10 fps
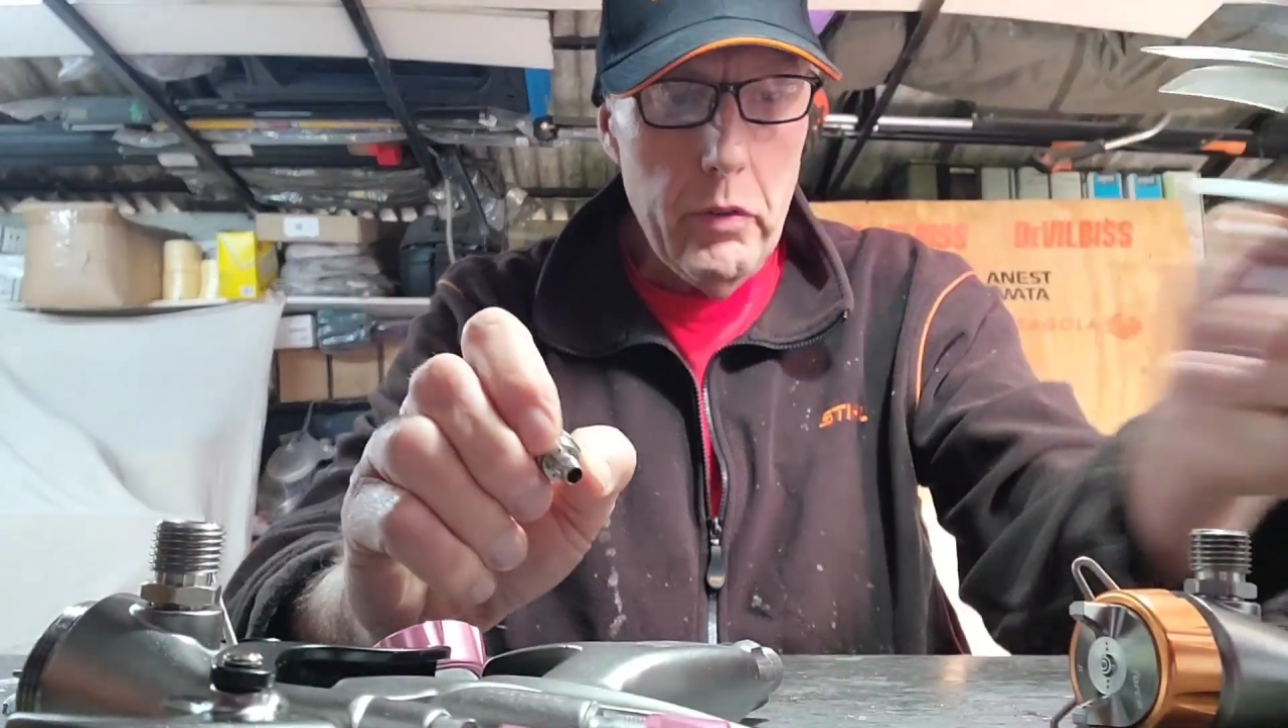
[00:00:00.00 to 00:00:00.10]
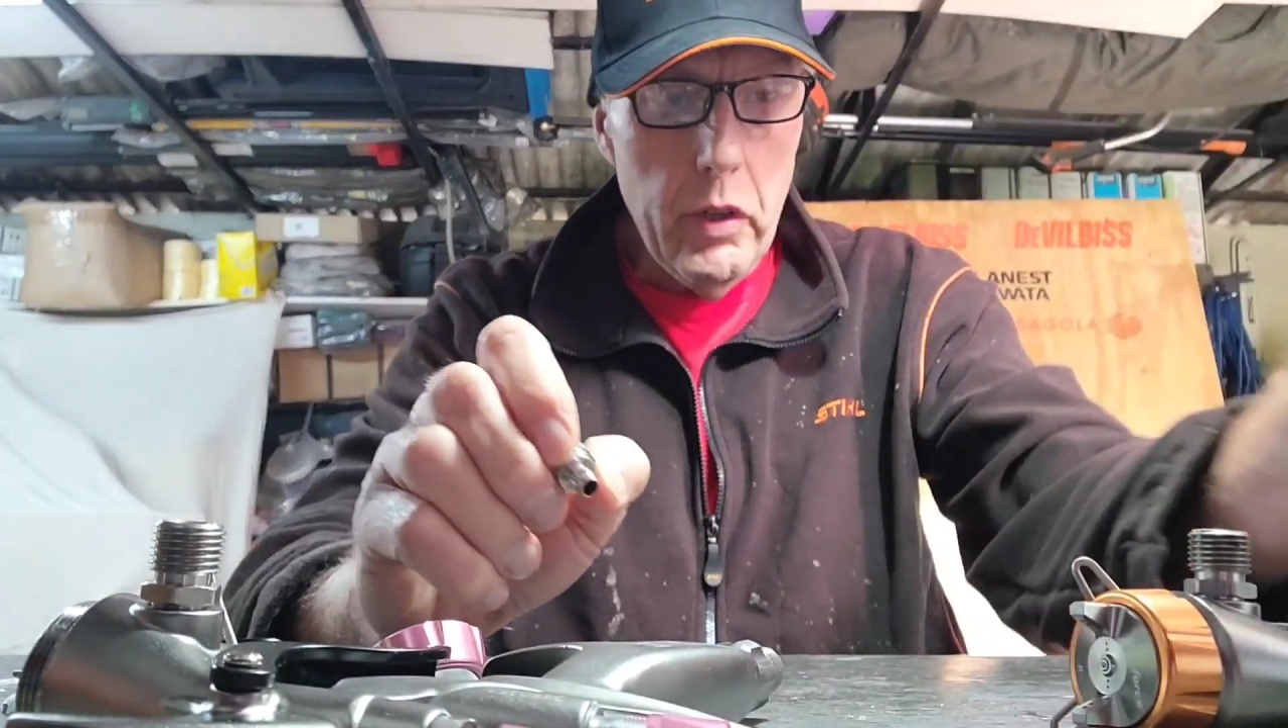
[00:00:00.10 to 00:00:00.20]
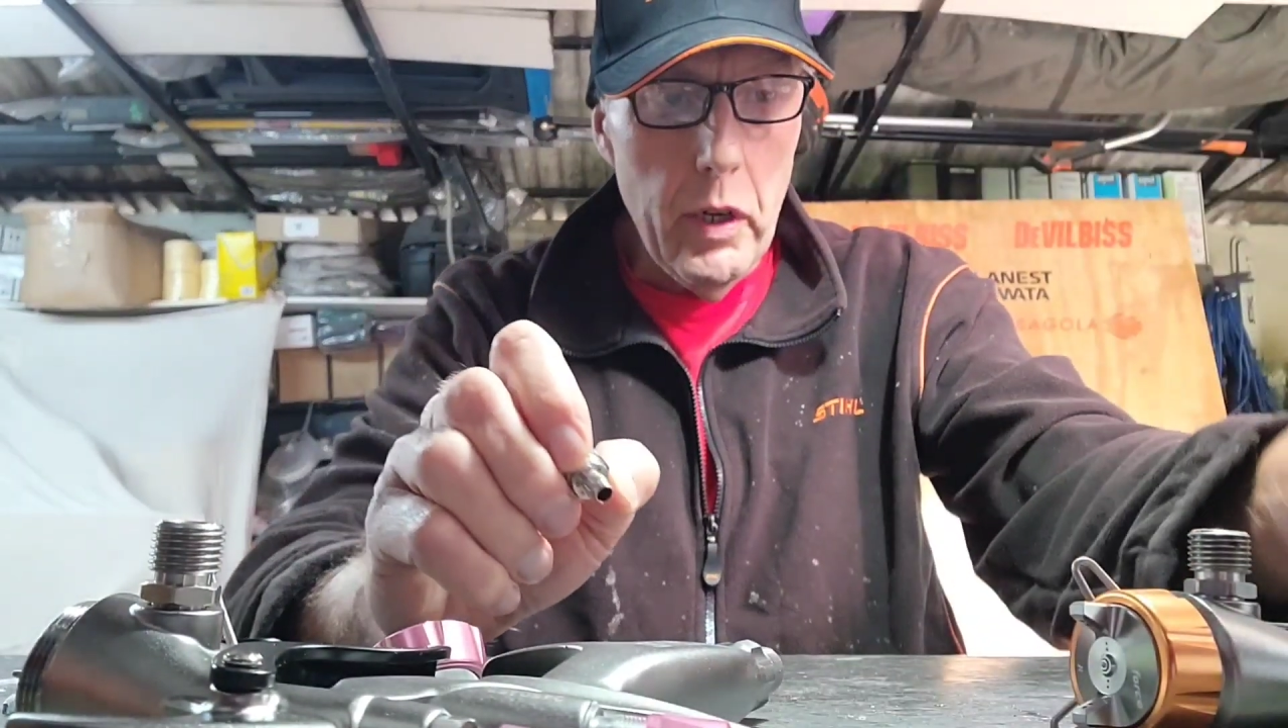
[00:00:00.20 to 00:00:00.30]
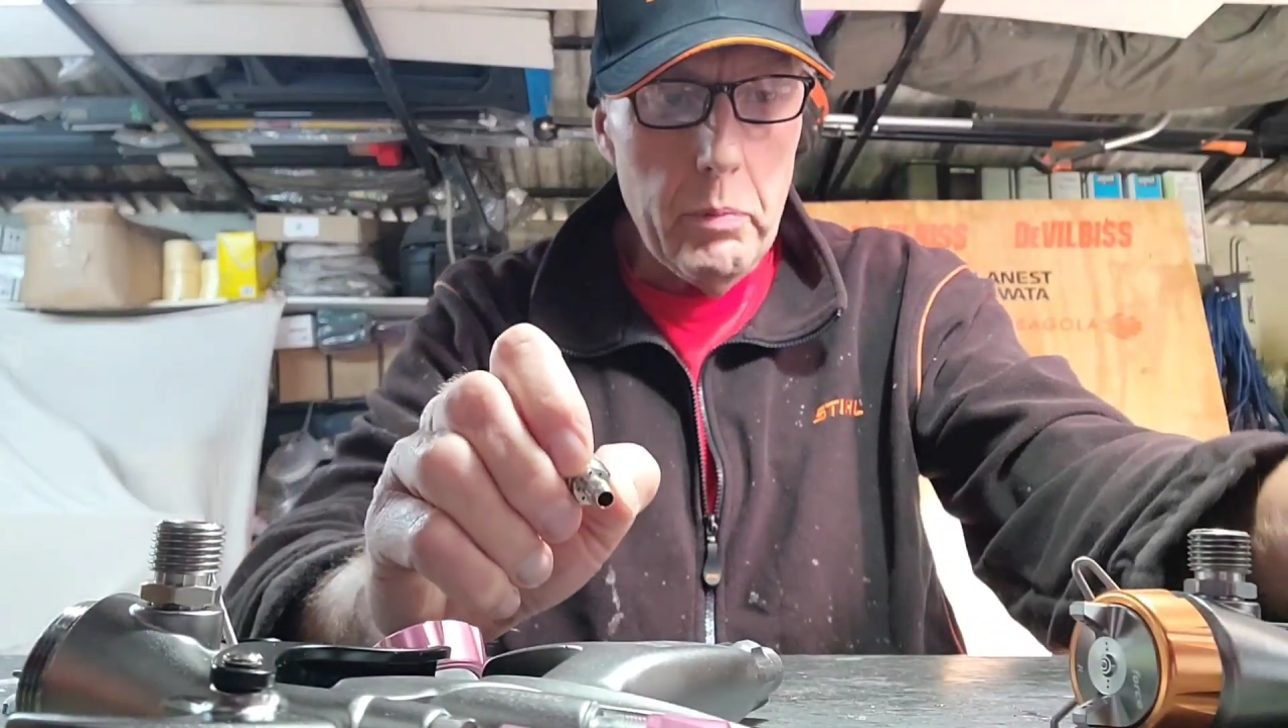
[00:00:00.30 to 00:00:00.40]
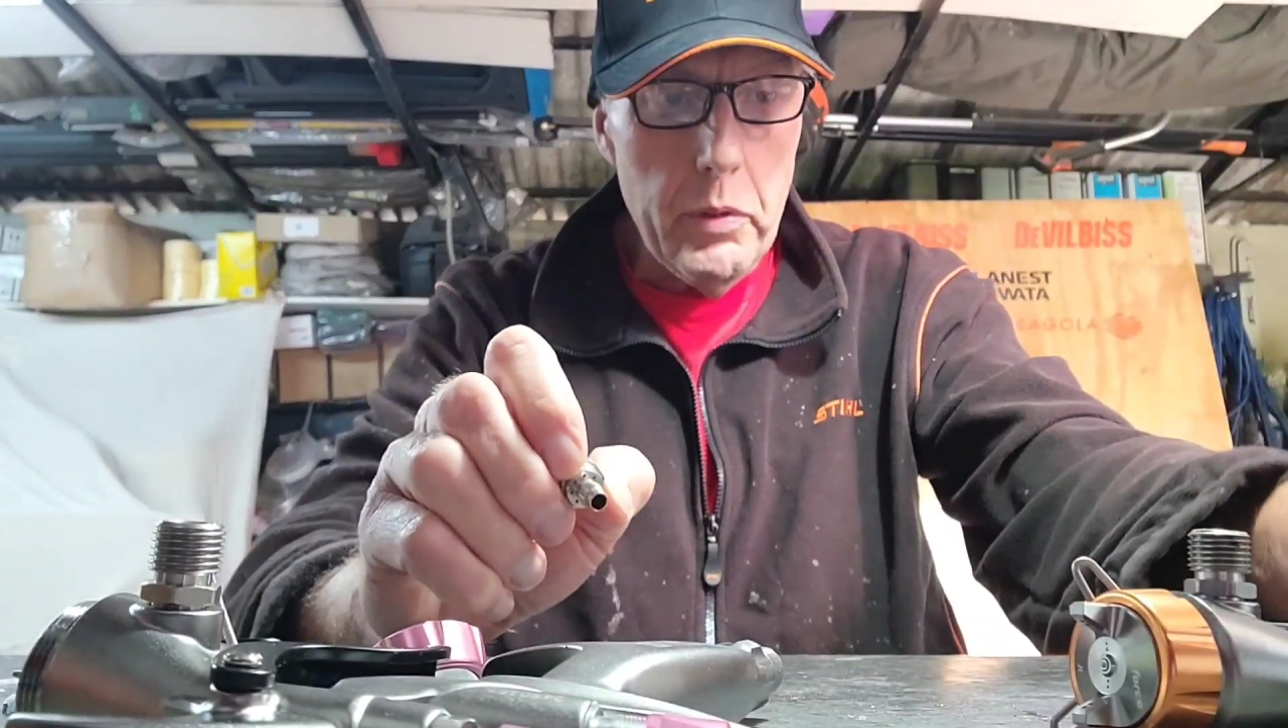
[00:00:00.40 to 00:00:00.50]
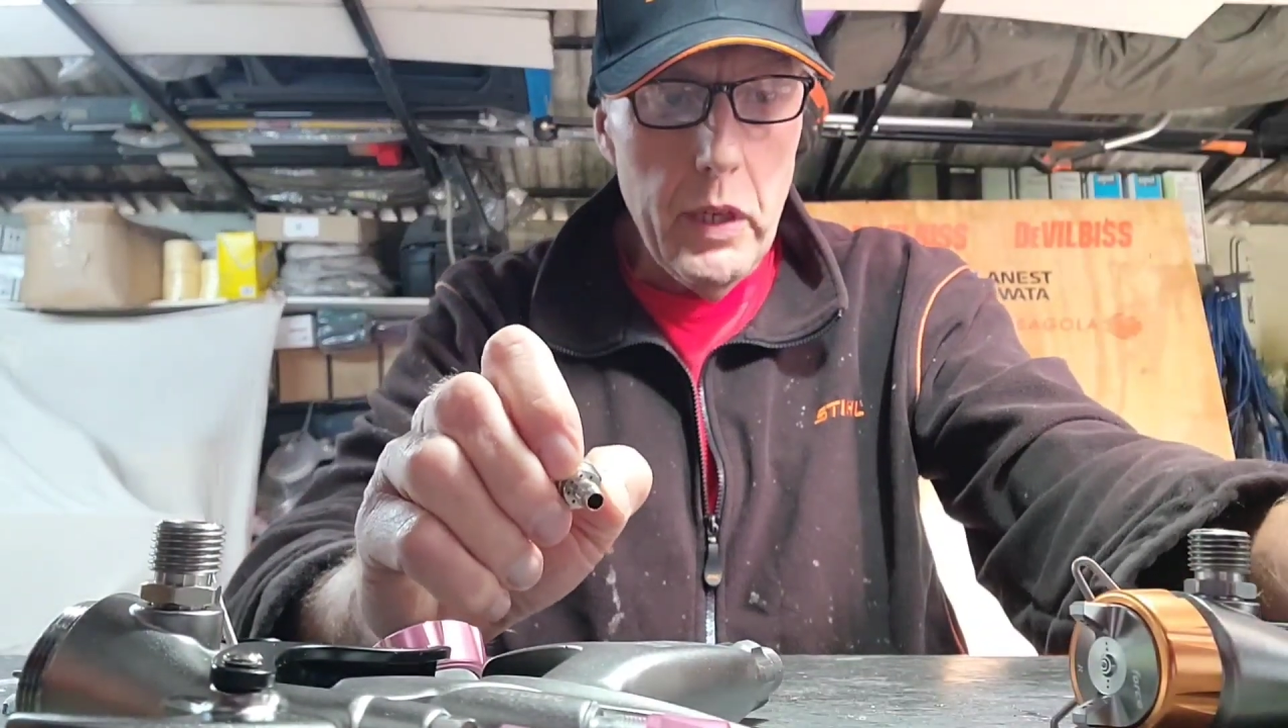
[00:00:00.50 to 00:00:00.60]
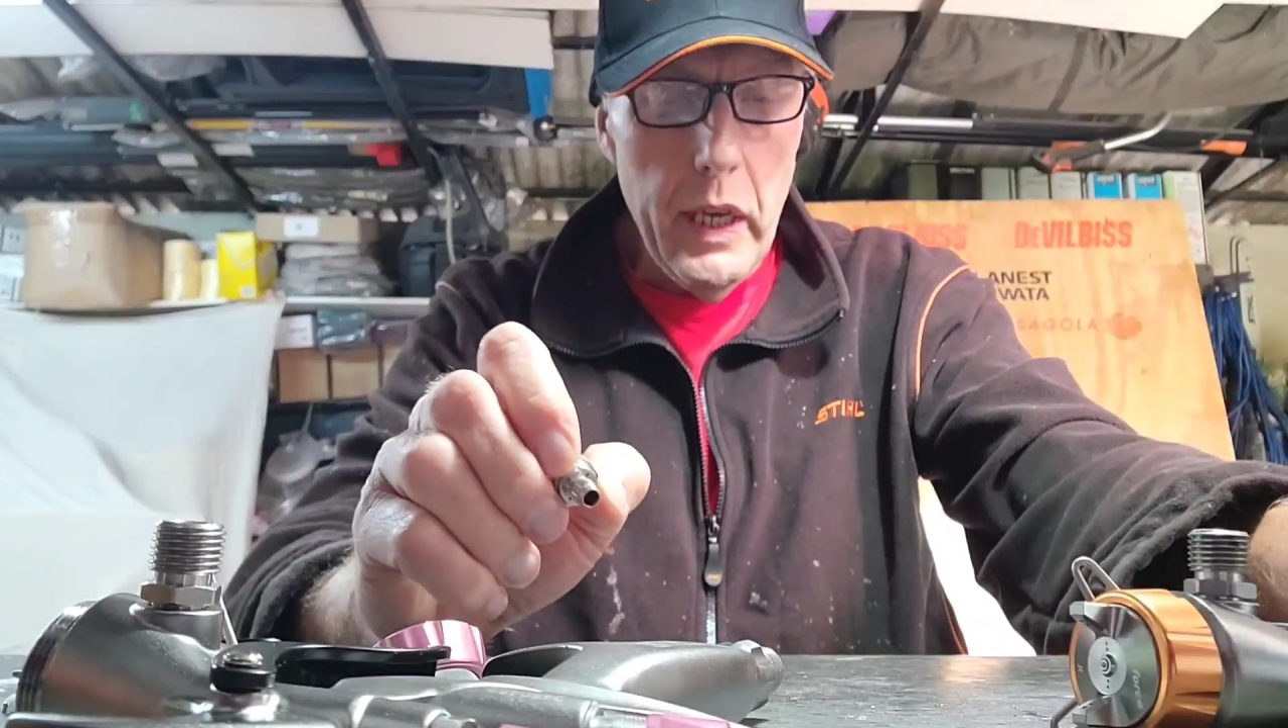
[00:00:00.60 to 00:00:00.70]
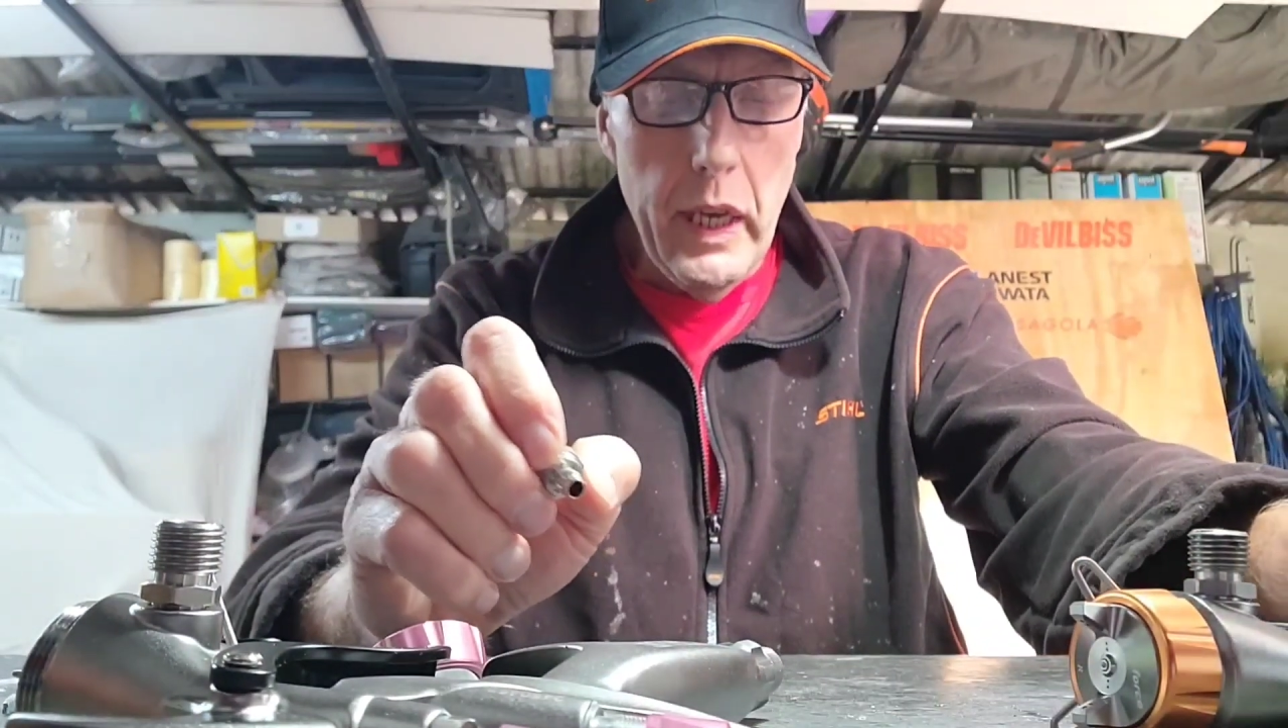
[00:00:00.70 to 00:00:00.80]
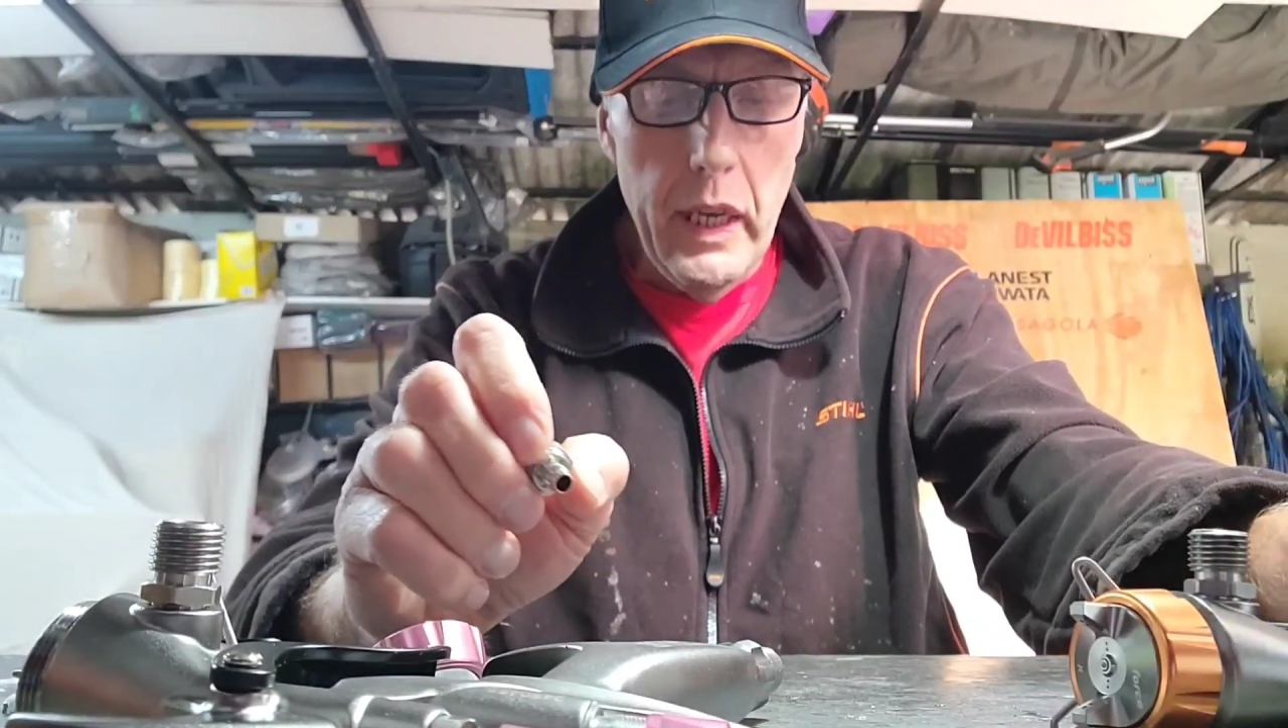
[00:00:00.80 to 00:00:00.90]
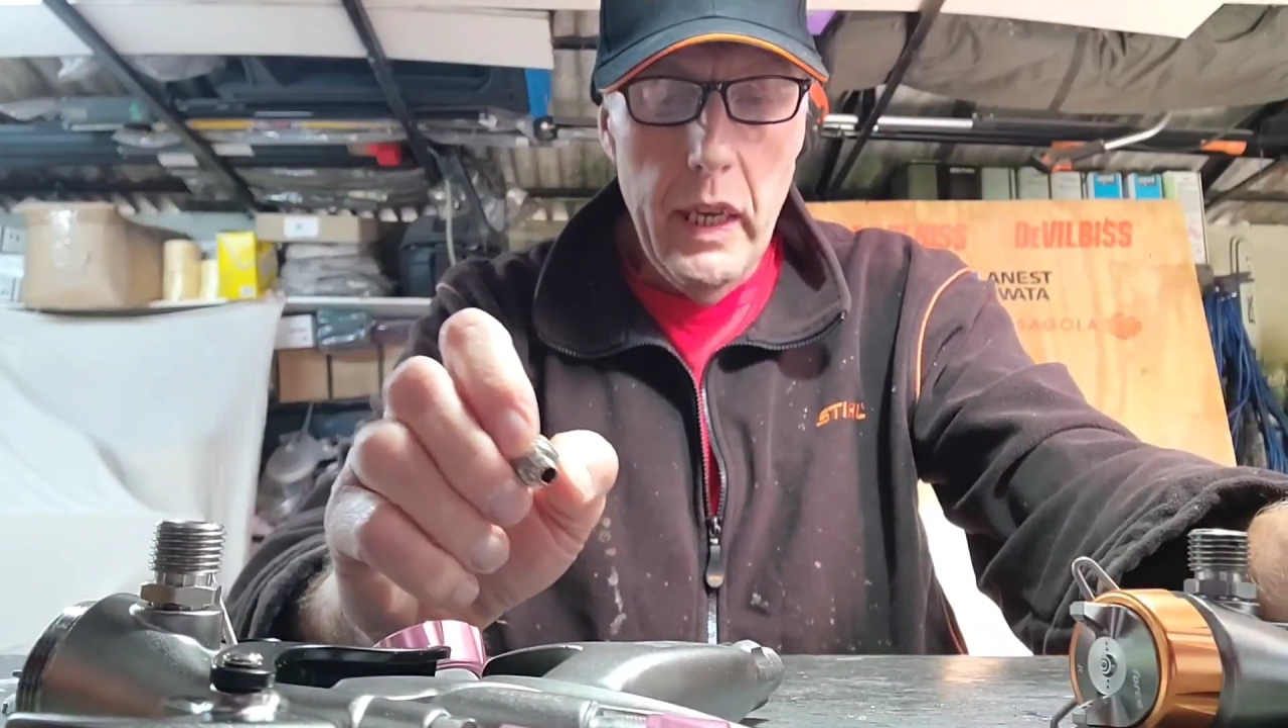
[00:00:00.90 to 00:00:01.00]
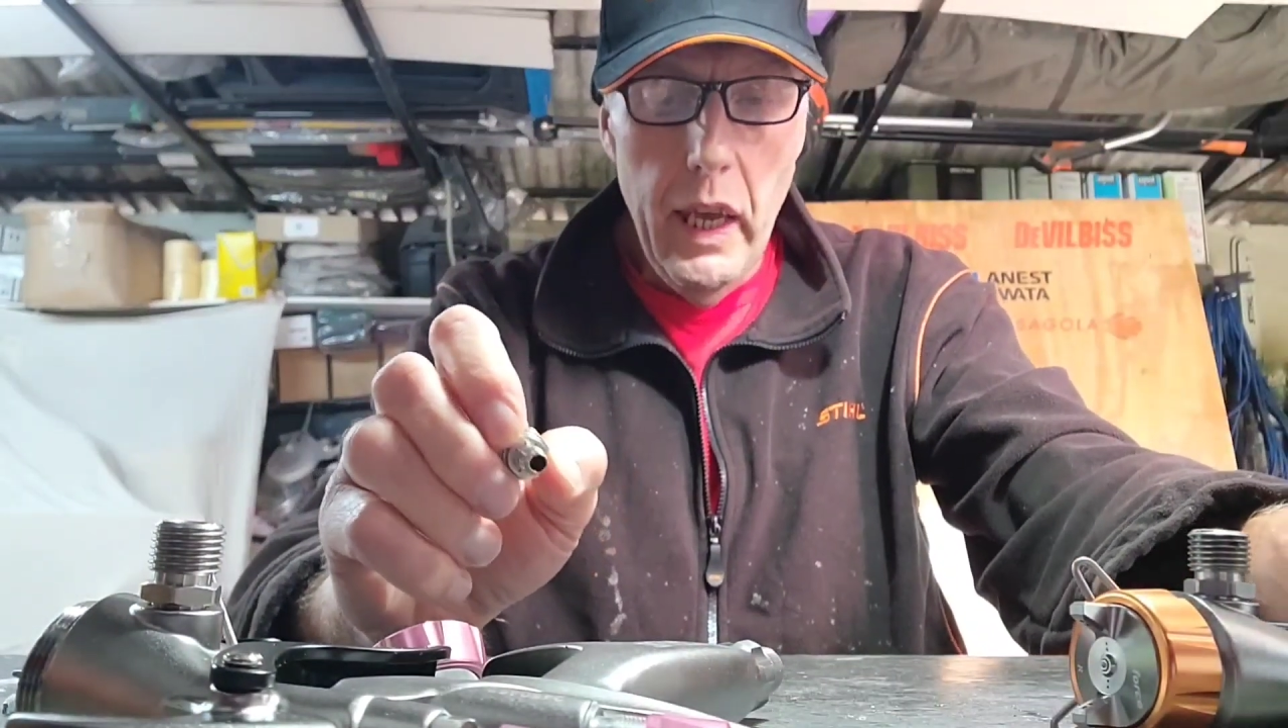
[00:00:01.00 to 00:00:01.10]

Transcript: Type C